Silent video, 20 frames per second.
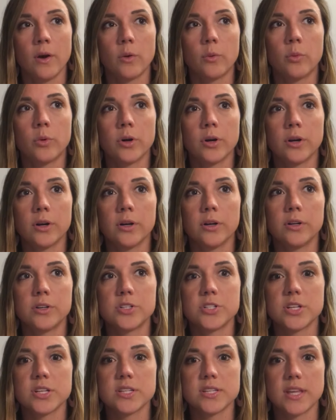were
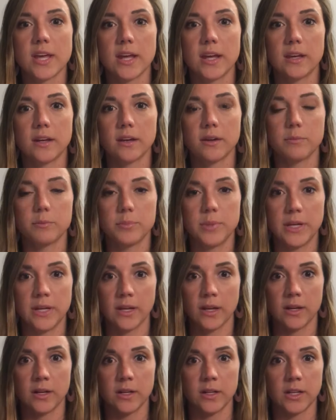just like
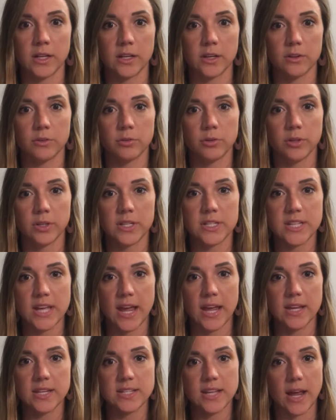being on like a really
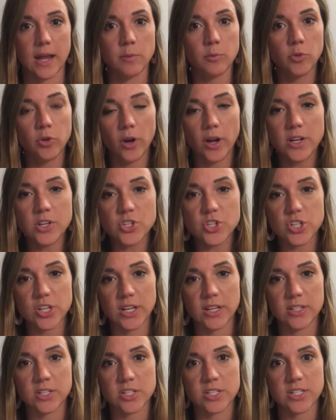tight time crunch
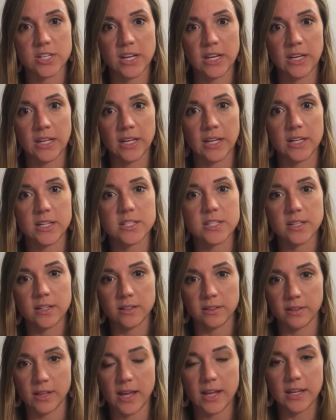and just needing it
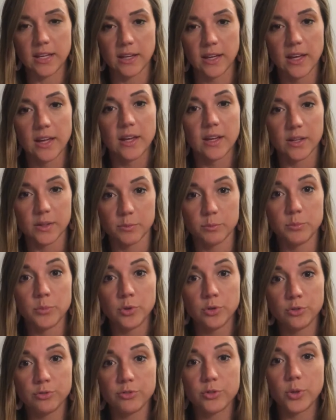to like
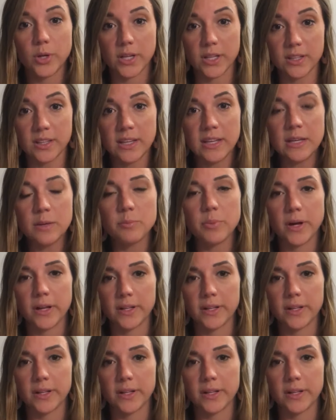move quickly,